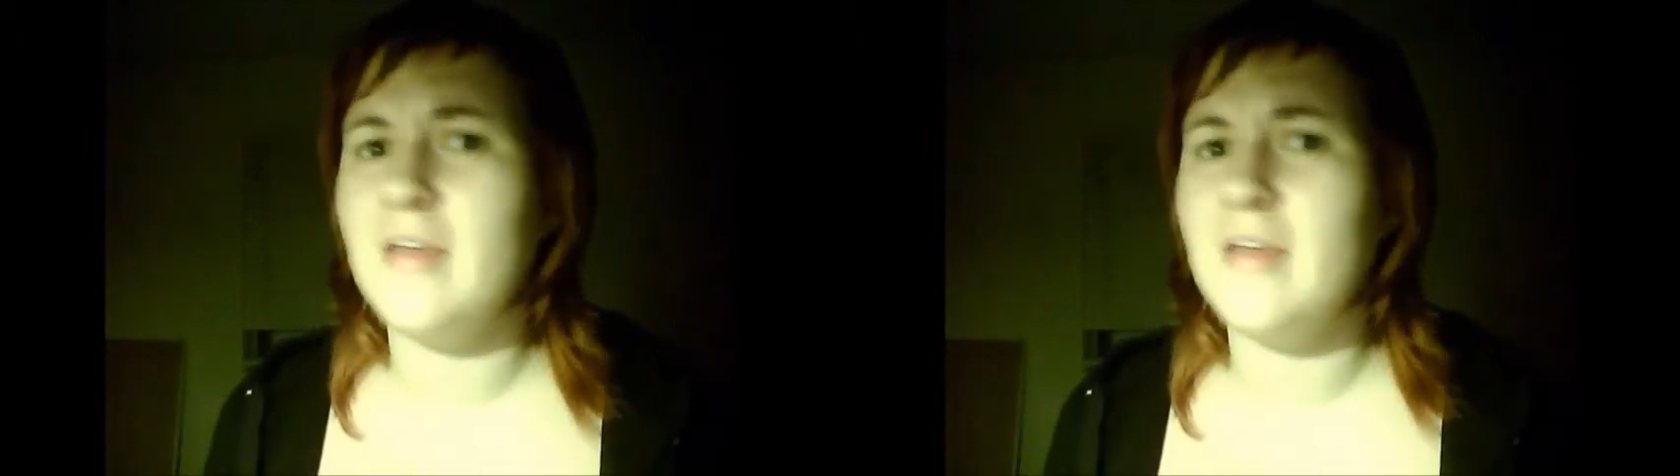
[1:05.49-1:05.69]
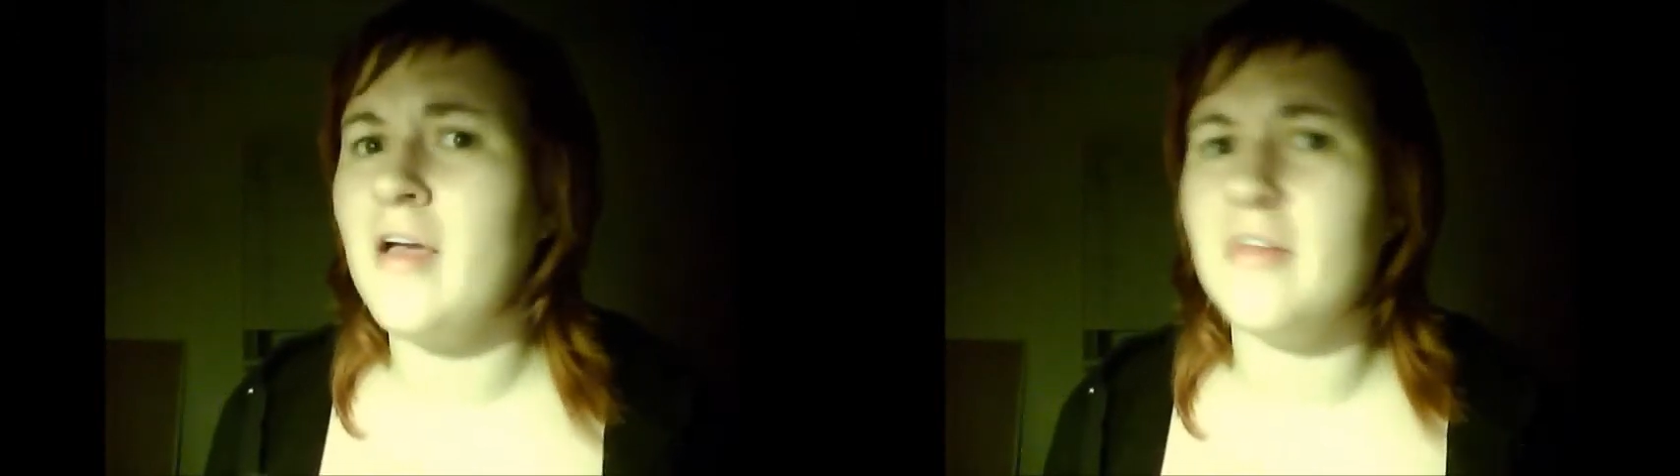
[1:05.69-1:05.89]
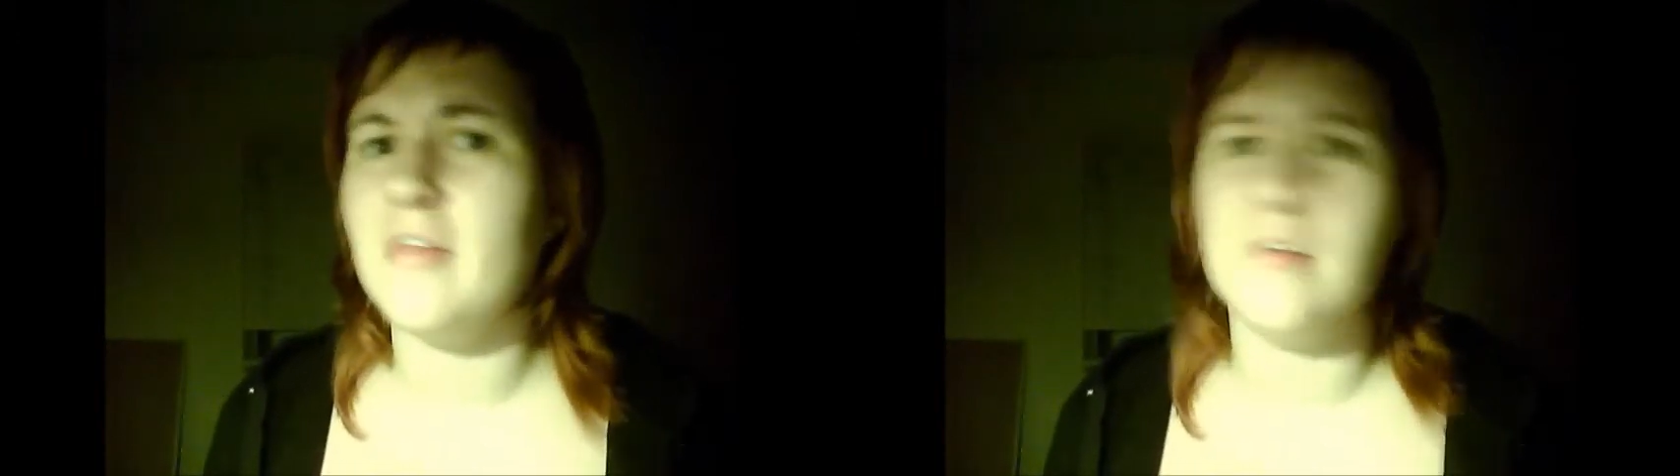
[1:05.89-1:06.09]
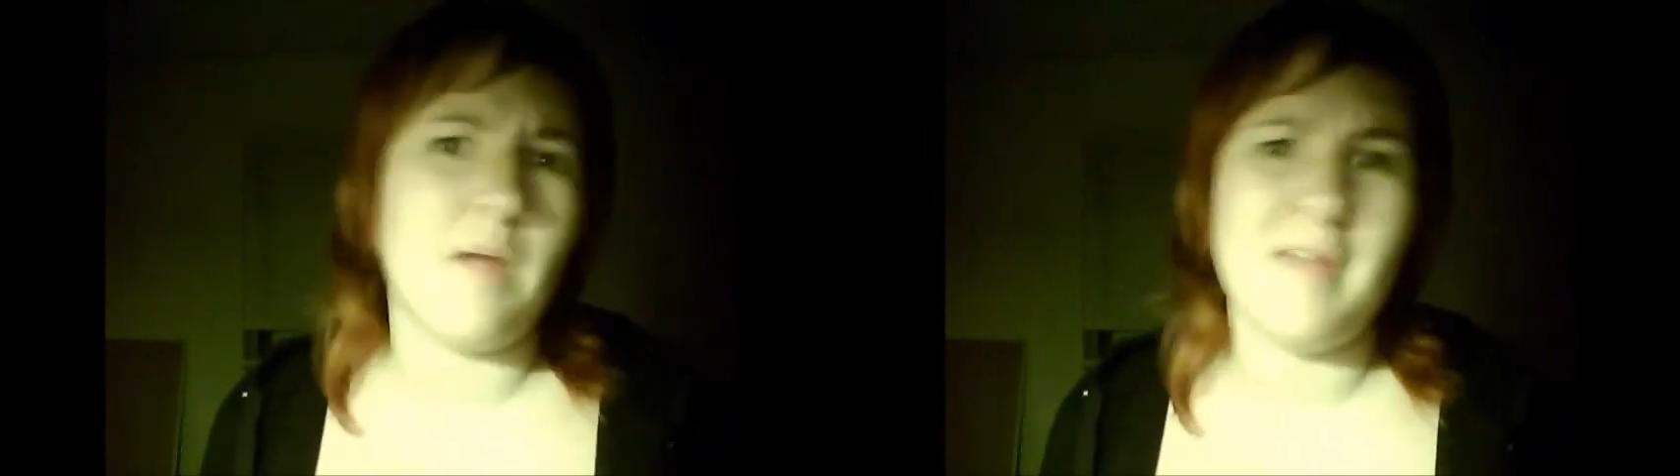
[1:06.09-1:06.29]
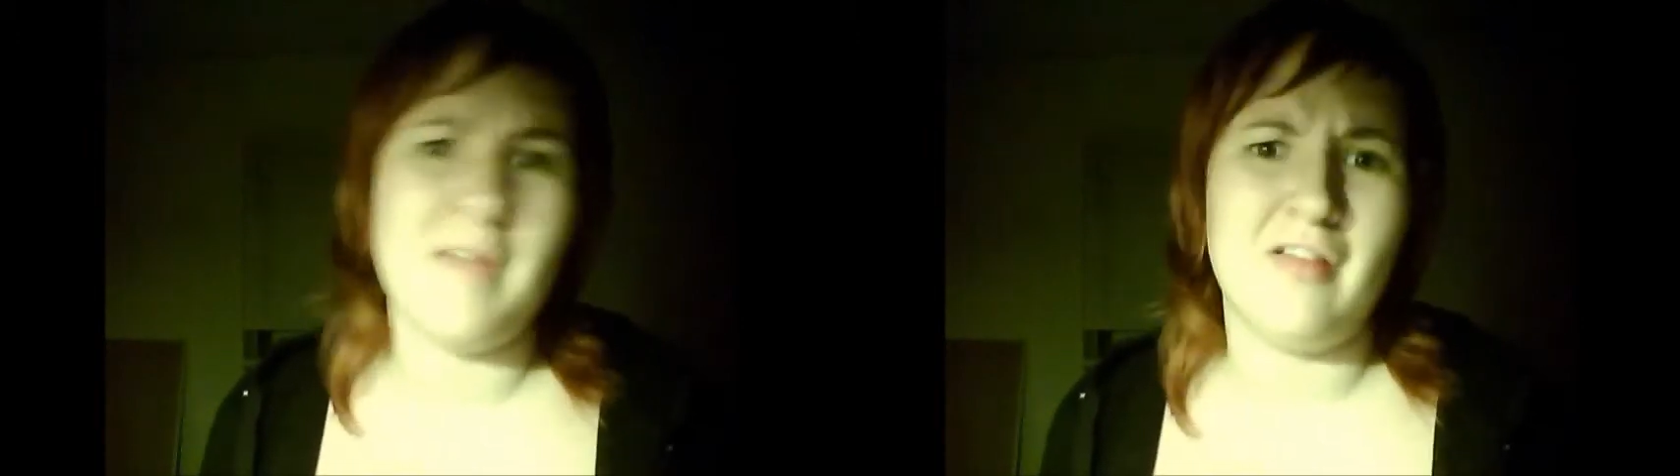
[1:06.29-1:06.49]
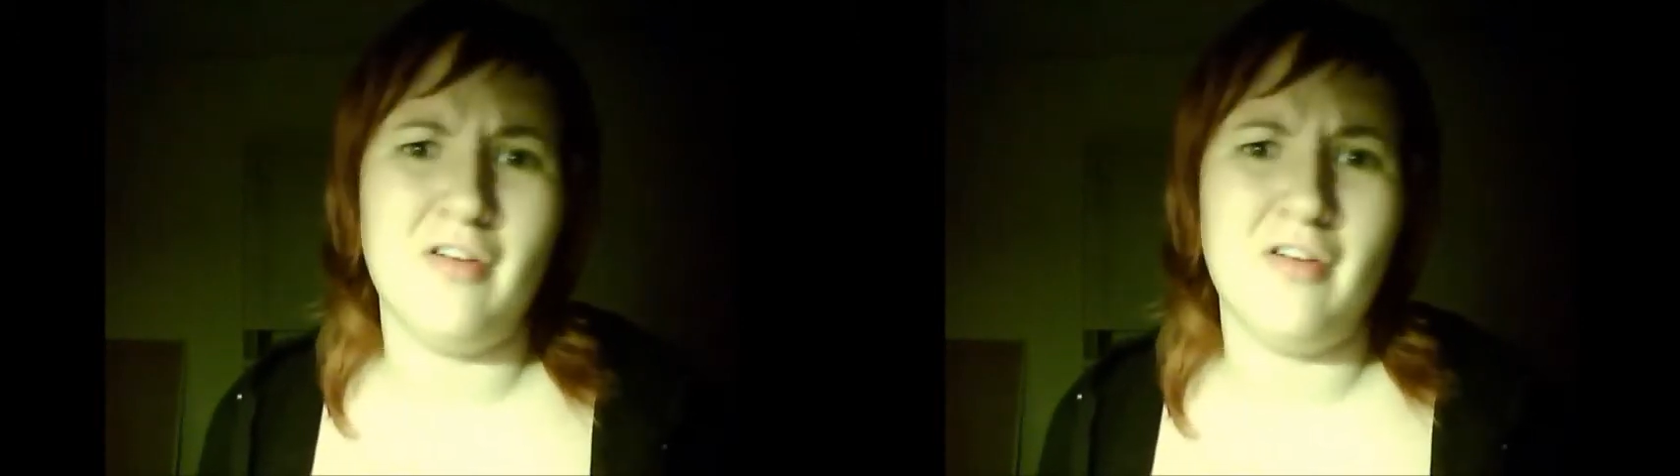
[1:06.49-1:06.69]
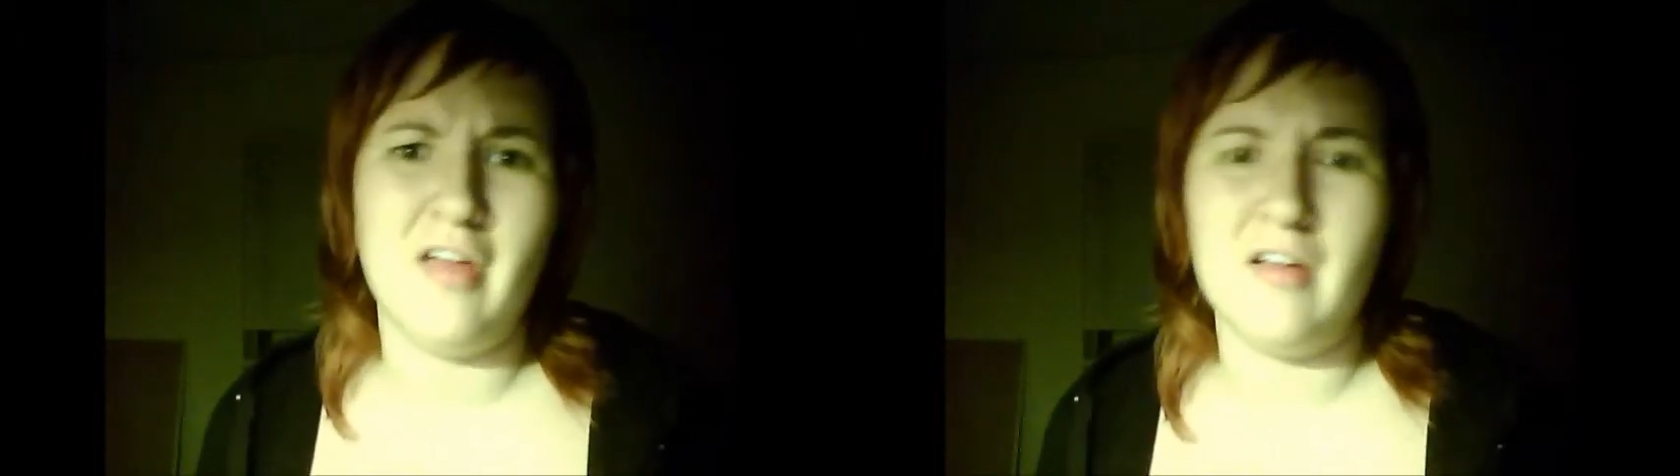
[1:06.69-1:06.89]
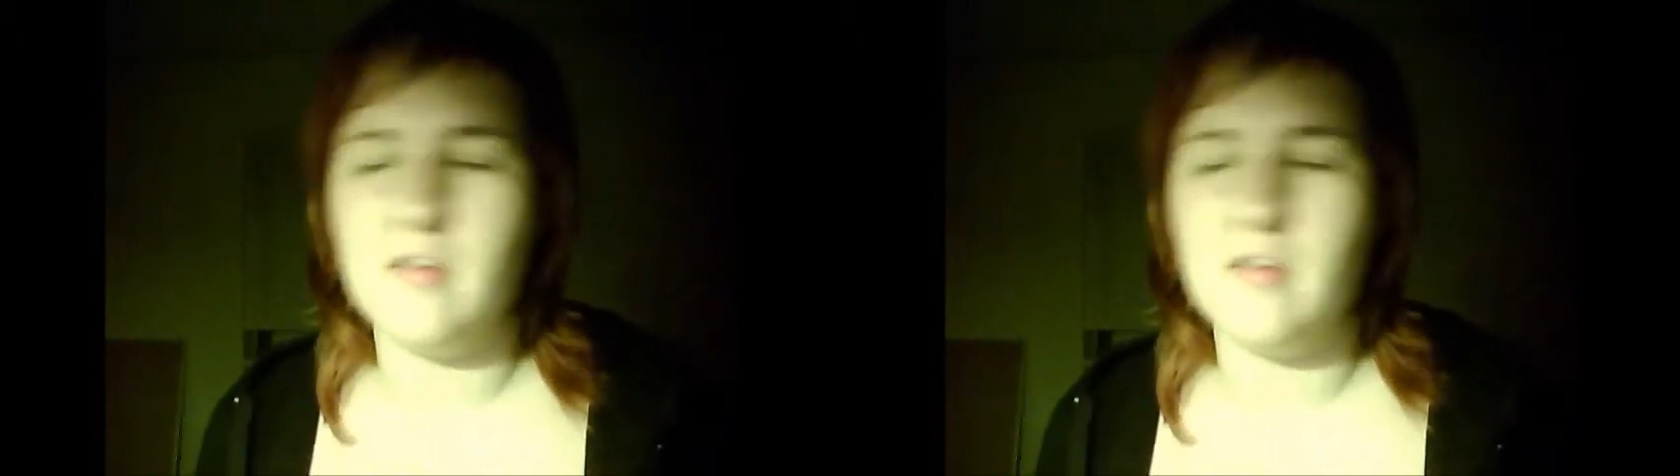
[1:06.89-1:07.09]
yeah, they're not bad
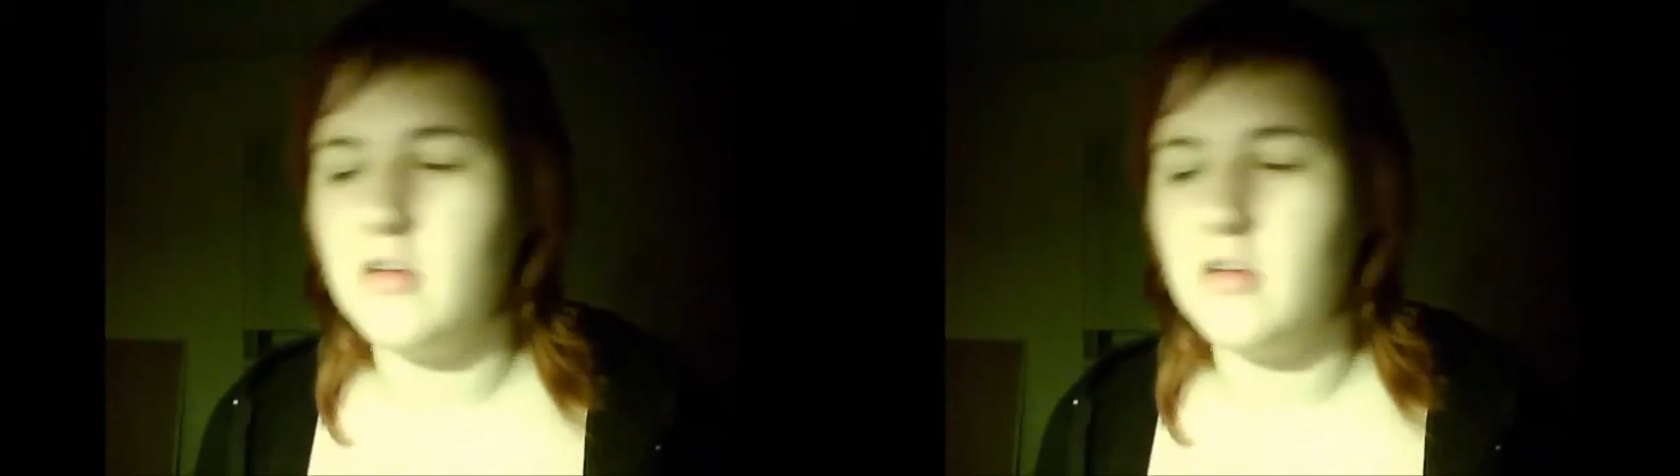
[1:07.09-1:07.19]
looking.